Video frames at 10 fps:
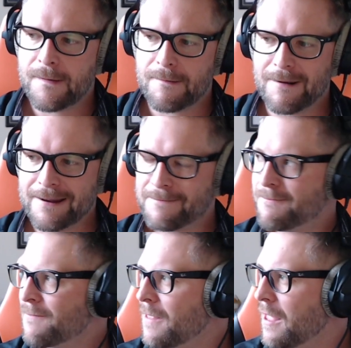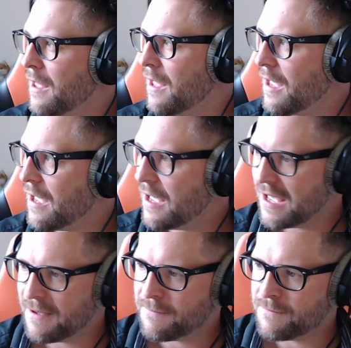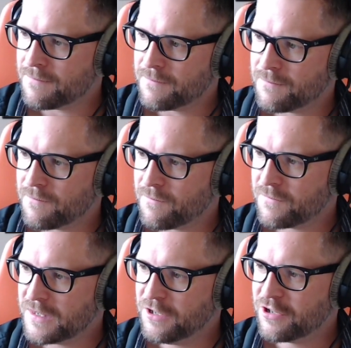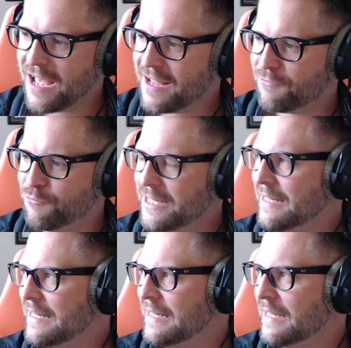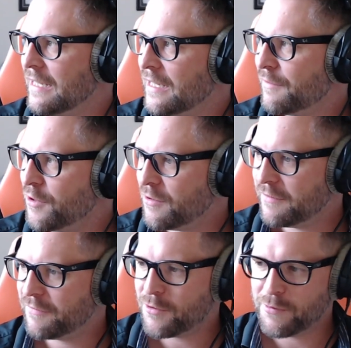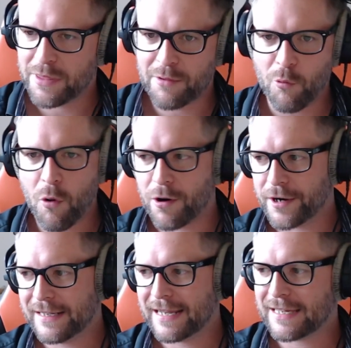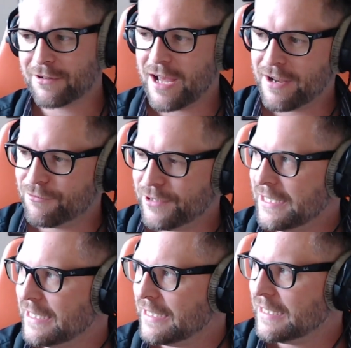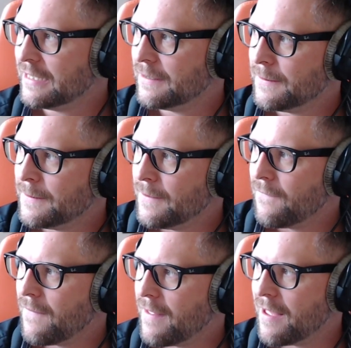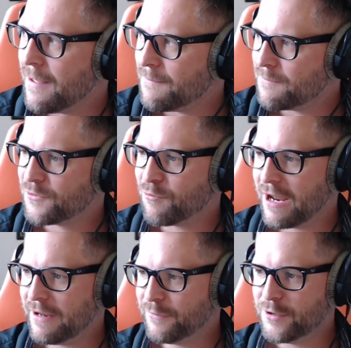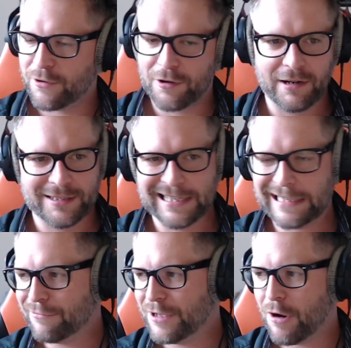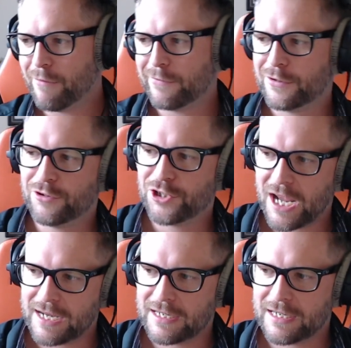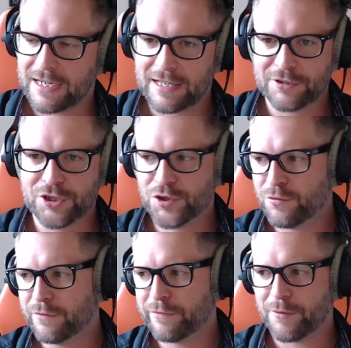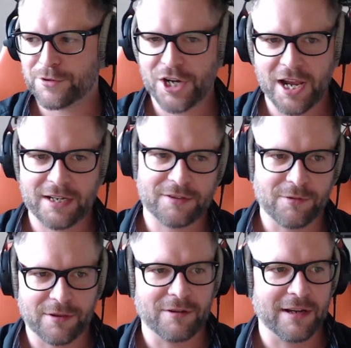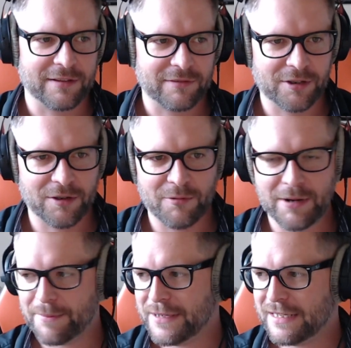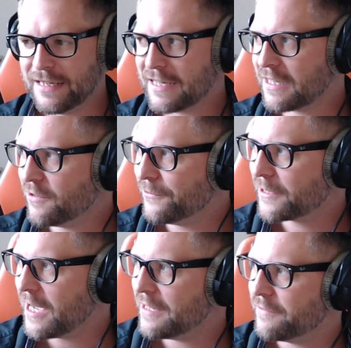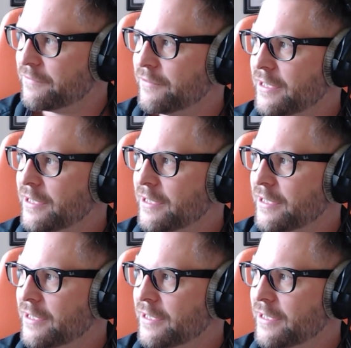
right? You can't really... If you're in the war, like you can't really drive your artillery over to China and then shoot from China to the US. You know what I mean? Like you kind of